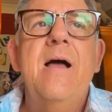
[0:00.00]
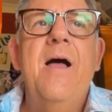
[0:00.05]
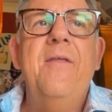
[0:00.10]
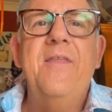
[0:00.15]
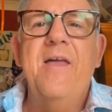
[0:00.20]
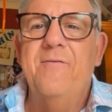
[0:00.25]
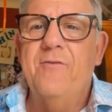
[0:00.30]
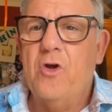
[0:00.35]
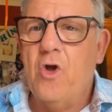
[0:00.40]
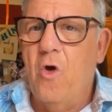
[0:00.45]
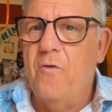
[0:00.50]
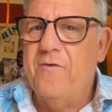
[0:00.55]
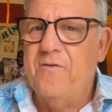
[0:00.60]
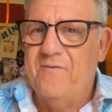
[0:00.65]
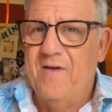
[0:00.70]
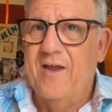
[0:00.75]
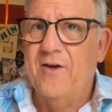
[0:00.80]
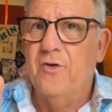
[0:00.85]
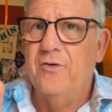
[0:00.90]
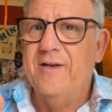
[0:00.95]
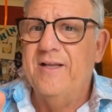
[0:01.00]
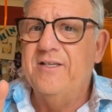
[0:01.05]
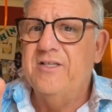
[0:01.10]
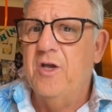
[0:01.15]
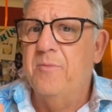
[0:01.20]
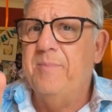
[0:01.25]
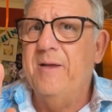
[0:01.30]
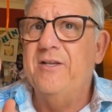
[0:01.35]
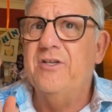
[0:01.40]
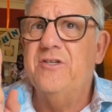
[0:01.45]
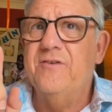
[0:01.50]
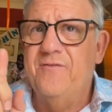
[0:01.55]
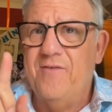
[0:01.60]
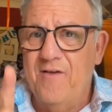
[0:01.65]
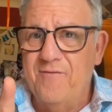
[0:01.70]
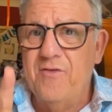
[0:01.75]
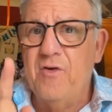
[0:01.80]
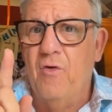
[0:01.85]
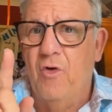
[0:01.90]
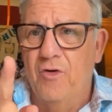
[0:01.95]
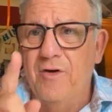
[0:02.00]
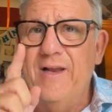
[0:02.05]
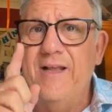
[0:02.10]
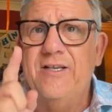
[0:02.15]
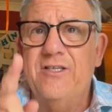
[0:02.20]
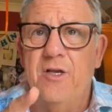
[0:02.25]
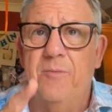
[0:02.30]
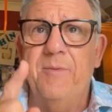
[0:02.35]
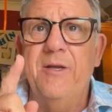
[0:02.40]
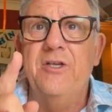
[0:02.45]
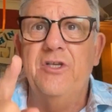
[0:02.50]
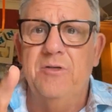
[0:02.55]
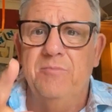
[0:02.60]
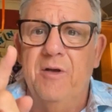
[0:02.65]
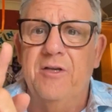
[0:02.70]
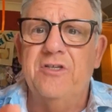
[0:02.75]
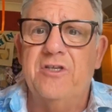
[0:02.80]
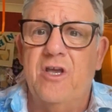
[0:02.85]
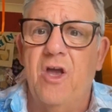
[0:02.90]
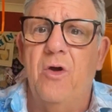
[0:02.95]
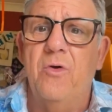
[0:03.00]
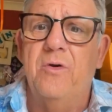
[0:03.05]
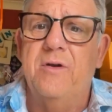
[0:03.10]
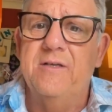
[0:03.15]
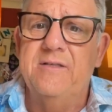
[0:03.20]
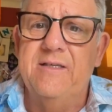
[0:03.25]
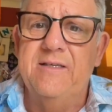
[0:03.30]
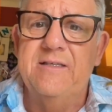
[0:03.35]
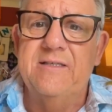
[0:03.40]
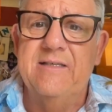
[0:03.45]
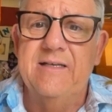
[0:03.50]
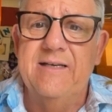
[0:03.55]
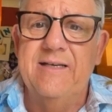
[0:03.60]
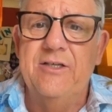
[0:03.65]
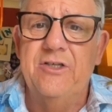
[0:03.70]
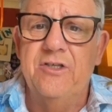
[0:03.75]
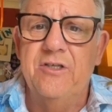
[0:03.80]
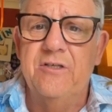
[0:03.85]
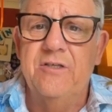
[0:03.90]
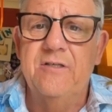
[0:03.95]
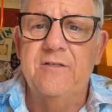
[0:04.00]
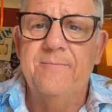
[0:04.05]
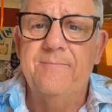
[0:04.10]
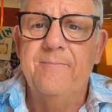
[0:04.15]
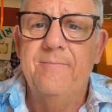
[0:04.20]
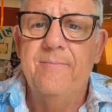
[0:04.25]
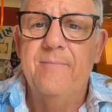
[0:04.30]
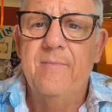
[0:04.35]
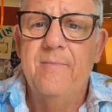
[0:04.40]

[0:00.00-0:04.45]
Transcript: And they have a coffee van on Liso Beach. And if ever you're on Liso Beach, you must go because it's delicious.